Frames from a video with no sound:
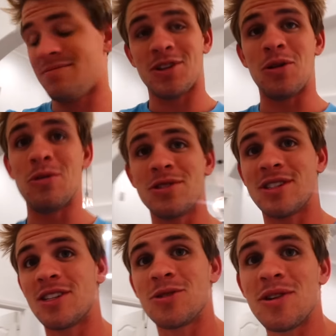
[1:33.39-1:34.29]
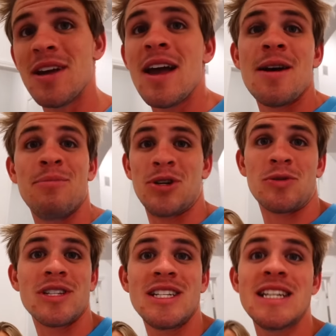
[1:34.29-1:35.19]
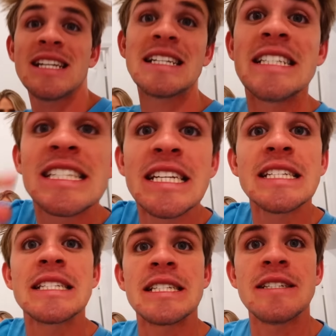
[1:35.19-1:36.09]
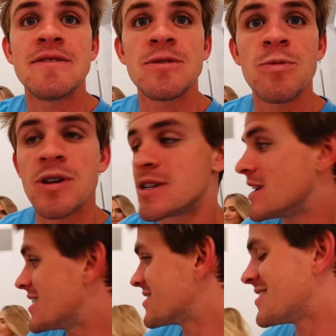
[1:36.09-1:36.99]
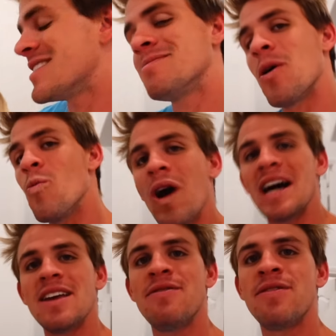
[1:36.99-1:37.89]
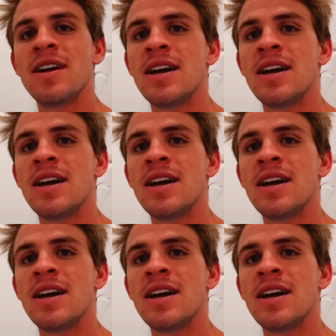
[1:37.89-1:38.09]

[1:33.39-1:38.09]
clothes, essentially. But don't get any ideas, any of you weird guys out there. This is my wife.